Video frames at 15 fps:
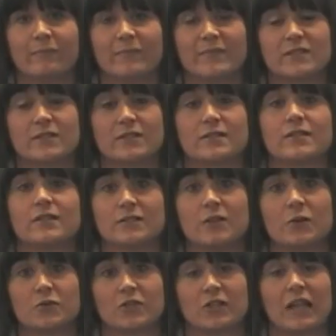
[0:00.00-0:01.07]

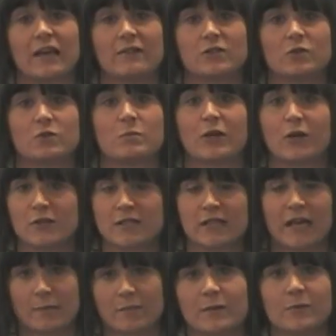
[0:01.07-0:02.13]
social life, so it'd just be good to
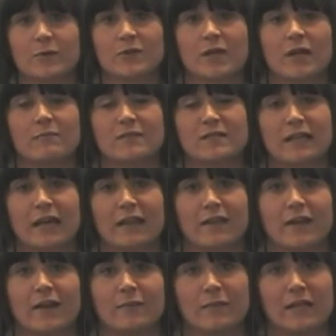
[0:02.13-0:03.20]
get people
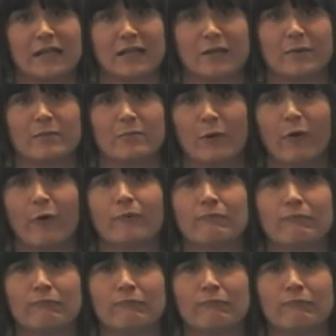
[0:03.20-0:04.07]
together a little bit more.